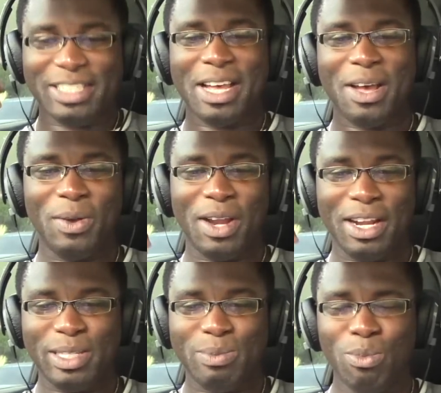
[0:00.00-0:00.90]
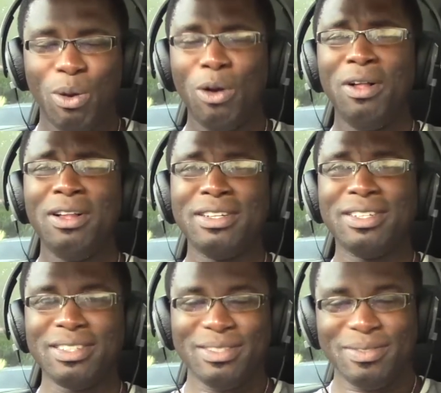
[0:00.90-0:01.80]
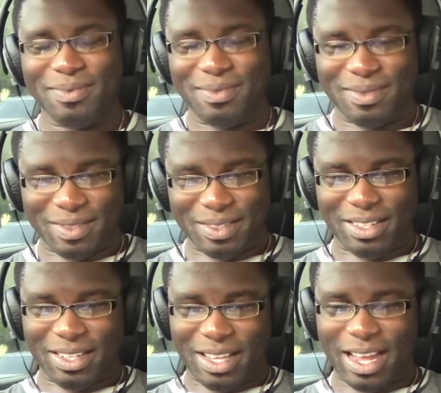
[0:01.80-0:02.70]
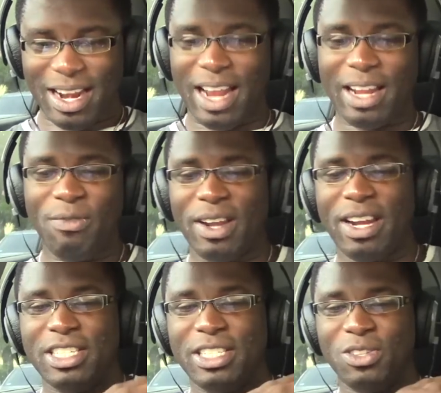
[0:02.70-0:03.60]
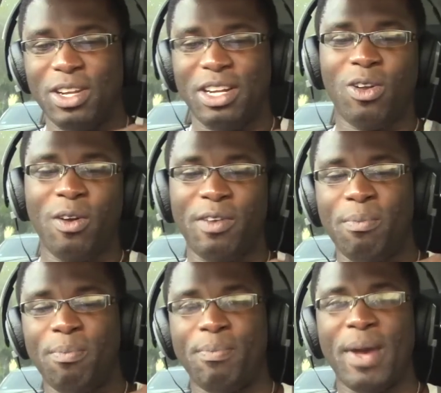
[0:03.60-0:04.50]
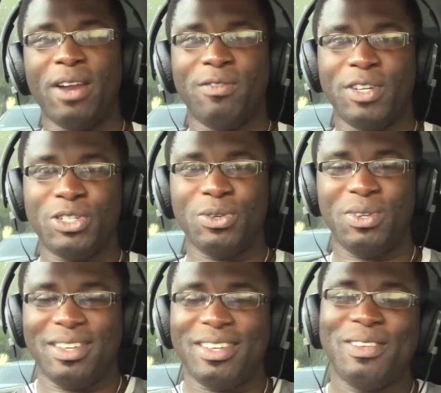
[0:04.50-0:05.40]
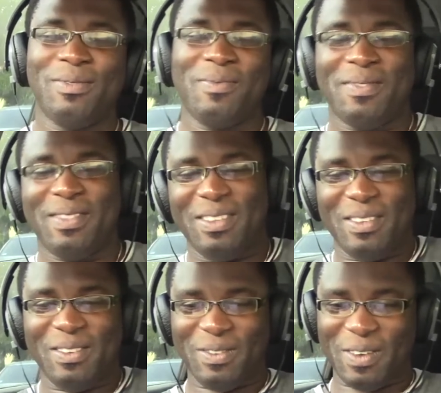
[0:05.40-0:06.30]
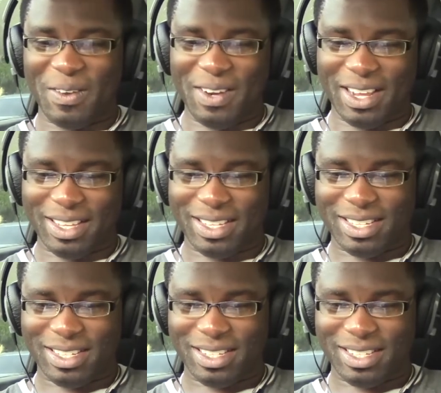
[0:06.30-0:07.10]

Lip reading: down and it's bold. And I like the fact that she's got it covering part of her shoulder. Very nice.